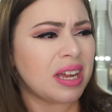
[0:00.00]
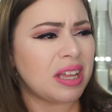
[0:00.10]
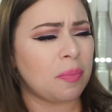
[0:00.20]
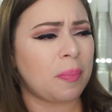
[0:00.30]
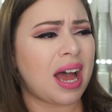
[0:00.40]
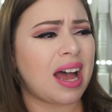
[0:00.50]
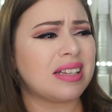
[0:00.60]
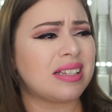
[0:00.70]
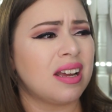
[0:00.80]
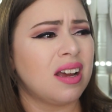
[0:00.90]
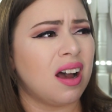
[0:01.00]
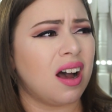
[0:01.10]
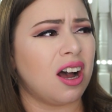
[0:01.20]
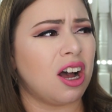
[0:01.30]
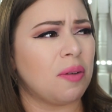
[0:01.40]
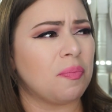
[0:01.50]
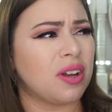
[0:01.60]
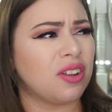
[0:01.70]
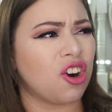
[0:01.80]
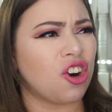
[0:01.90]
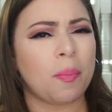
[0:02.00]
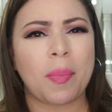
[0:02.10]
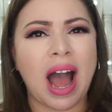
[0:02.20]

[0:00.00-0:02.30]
in the past, Her